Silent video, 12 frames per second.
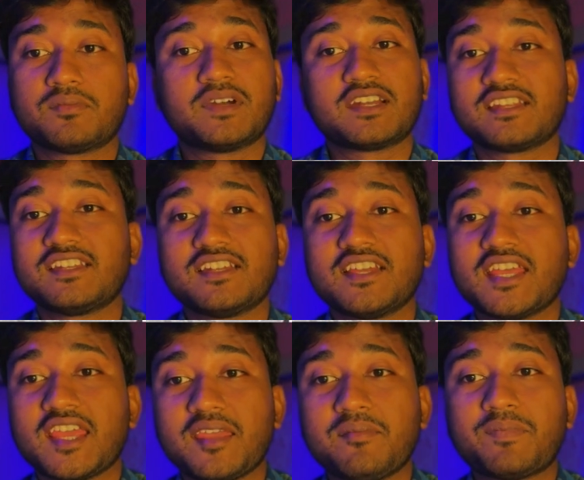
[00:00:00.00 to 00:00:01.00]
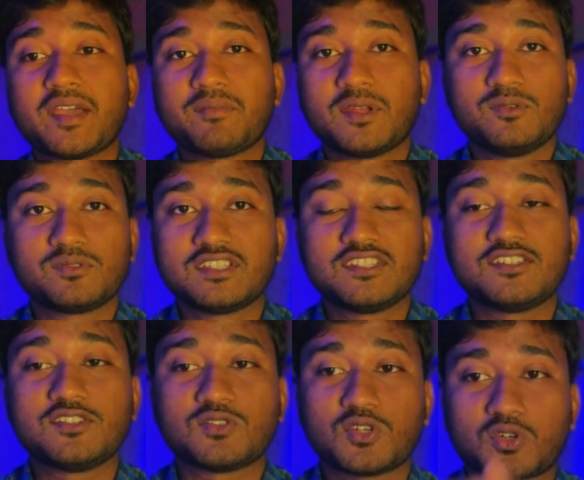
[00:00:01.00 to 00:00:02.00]
but in empyema, look, this
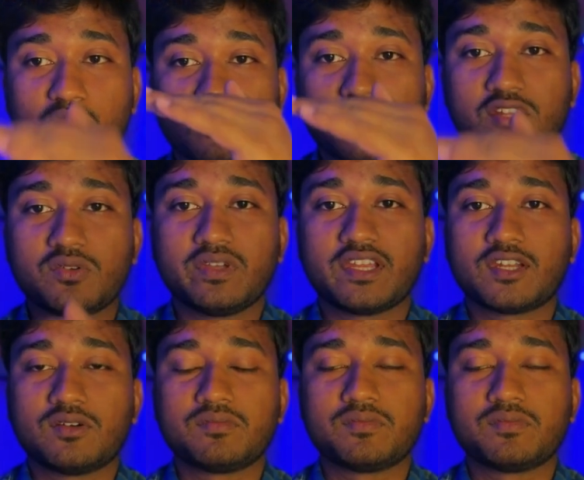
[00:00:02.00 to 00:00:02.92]
is not totally going down